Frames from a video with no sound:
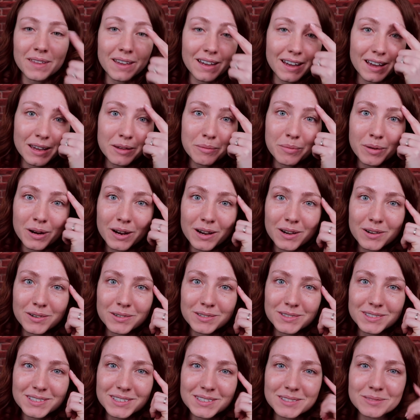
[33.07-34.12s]

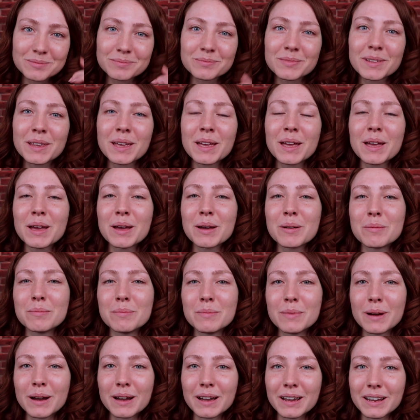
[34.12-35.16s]
eyebrows,
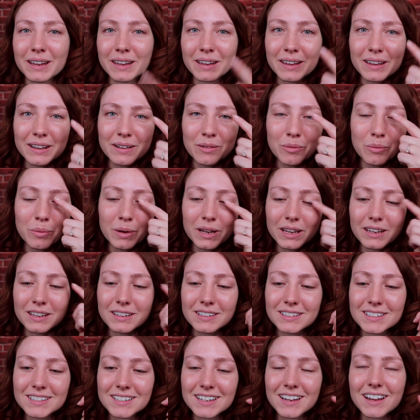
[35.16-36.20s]
my
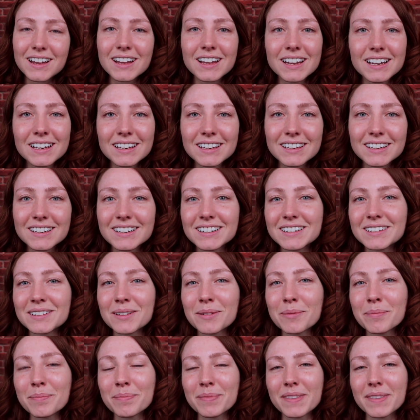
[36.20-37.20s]
winged eyeliner,